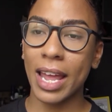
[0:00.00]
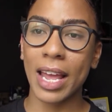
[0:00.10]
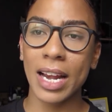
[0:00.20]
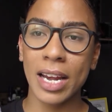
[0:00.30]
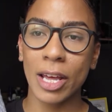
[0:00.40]

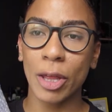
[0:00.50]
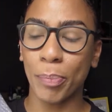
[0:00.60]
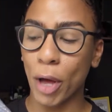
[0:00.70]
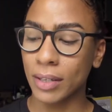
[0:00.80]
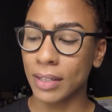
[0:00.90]
in the
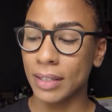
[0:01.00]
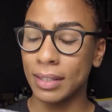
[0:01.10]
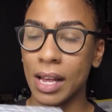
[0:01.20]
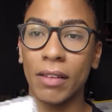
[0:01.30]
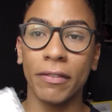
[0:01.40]
box
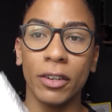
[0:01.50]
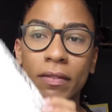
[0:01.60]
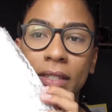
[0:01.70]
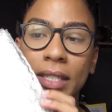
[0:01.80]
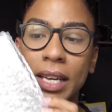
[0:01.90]
itself, it
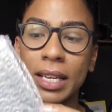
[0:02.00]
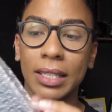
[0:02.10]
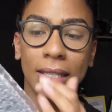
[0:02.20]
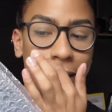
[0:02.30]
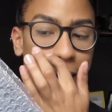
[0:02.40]
obviously
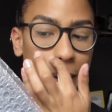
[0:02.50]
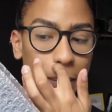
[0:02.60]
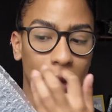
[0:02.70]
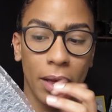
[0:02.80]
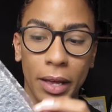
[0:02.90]
is in
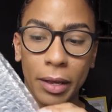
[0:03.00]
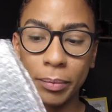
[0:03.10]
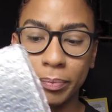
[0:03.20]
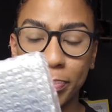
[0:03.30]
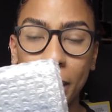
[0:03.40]
some
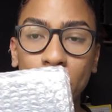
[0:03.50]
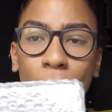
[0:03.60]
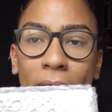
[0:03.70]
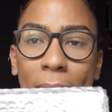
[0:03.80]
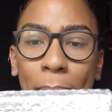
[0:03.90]
bubble
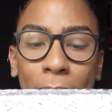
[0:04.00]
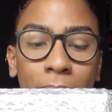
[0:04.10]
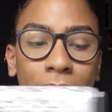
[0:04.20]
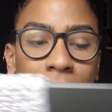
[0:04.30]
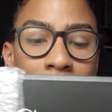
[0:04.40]
wrap,
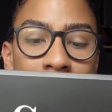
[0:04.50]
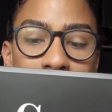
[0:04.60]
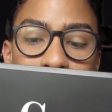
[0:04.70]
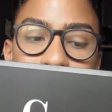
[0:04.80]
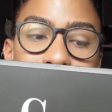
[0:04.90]

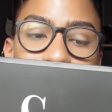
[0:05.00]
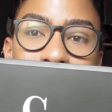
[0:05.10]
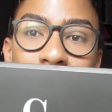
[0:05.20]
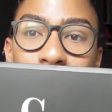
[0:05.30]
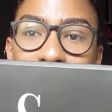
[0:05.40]
and then
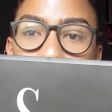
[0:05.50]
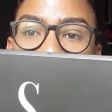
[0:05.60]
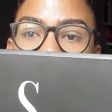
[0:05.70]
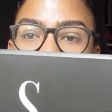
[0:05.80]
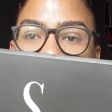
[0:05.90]
this is what the
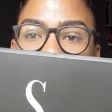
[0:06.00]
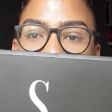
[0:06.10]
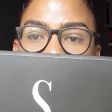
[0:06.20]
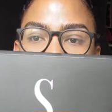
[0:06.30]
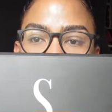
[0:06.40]
palette
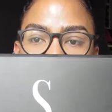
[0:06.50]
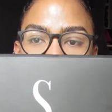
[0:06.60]
looks like.